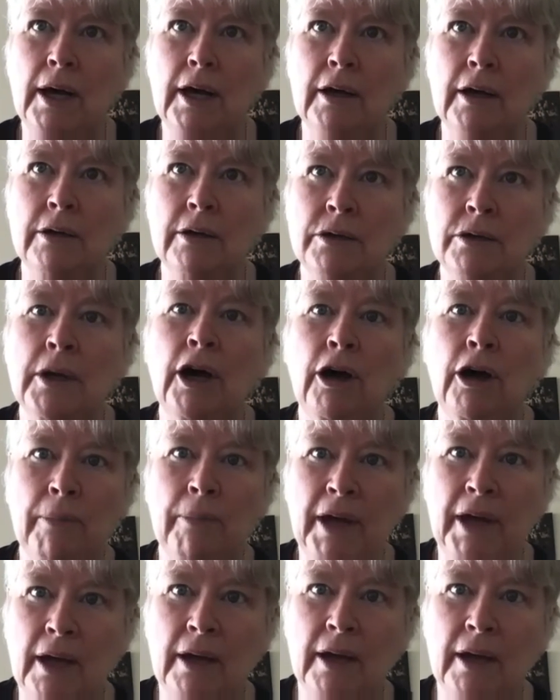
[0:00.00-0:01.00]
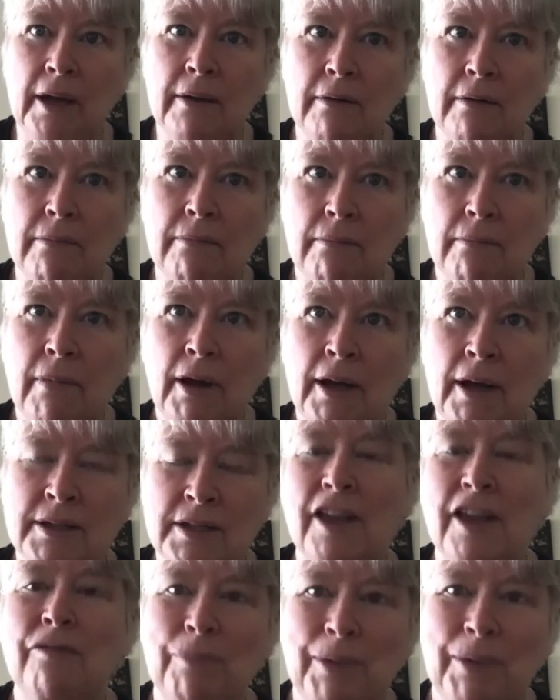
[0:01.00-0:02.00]
to help make it a
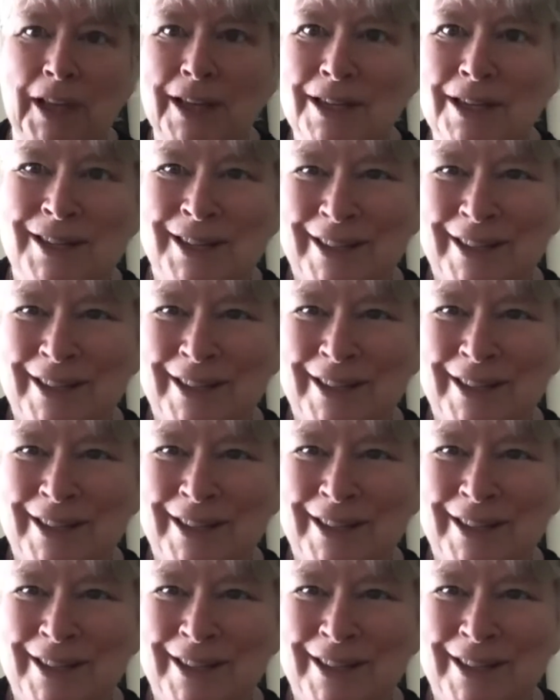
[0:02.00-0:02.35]
safe place.